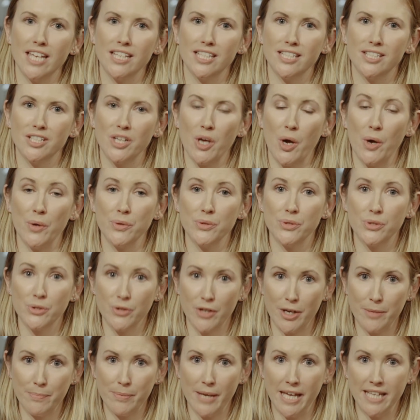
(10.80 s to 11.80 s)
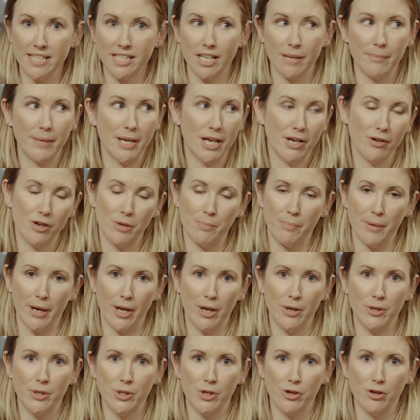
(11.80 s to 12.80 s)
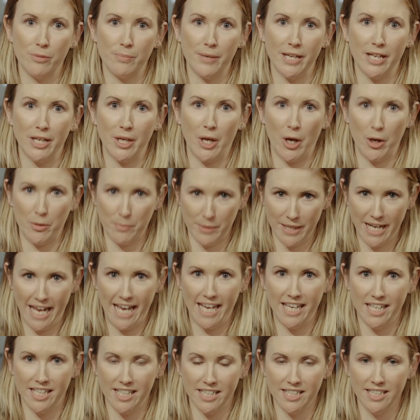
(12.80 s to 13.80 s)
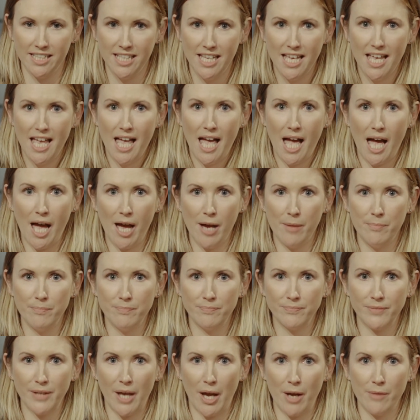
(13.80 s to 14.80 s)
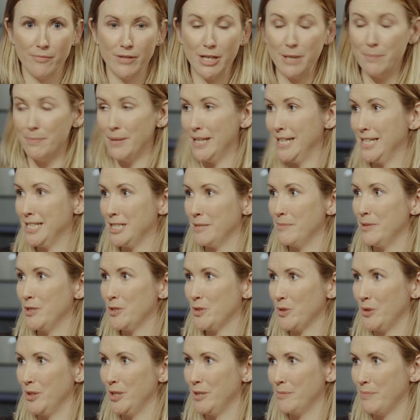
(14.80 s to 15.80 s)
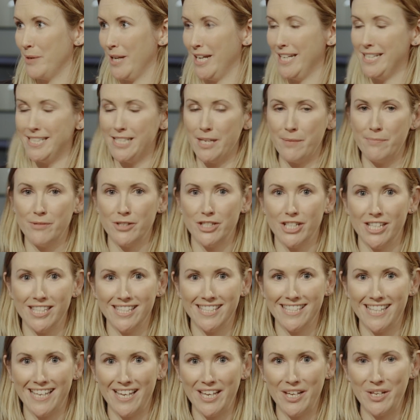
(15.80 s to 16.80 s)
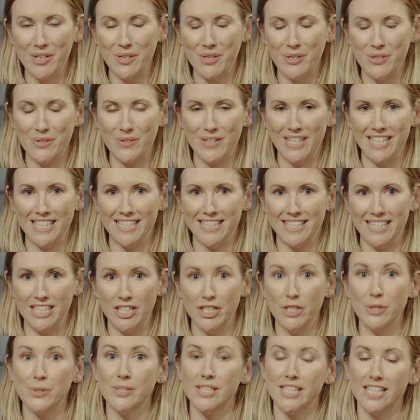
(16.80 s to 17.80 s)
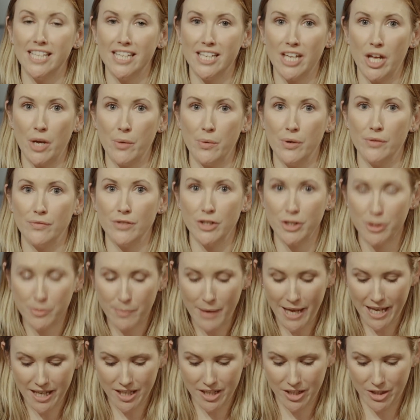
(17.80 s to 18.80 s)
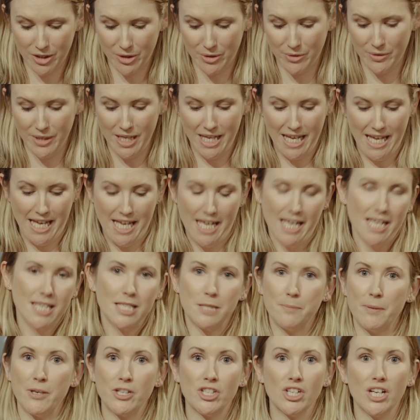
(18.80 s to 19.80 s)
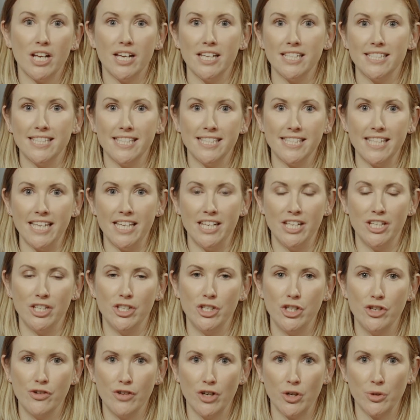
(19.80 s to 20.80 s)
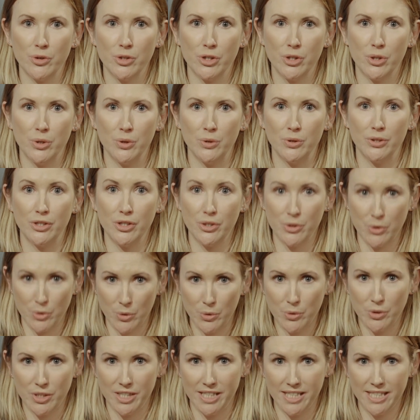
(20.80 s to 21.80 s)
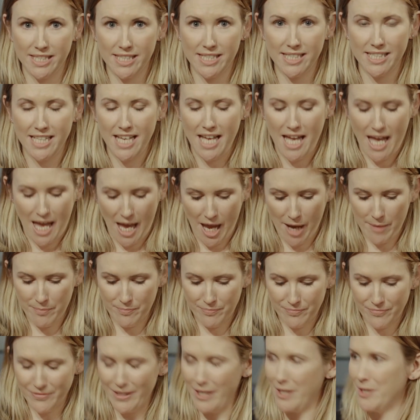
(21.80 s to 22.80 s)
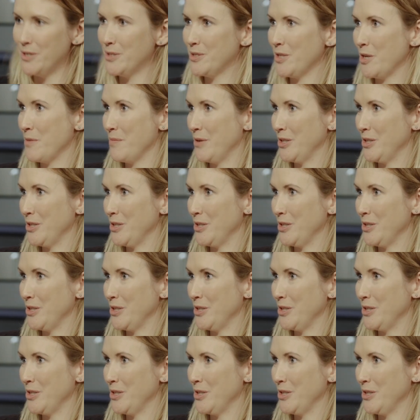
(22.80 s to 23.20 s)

editor on Script, and I'm here at BioEurope in Copenhagen. I'm really pleased to be joined by Deborah Dunsire, who is the new CEO of Lundbeck, who specializes in neurological disorders. Thank you so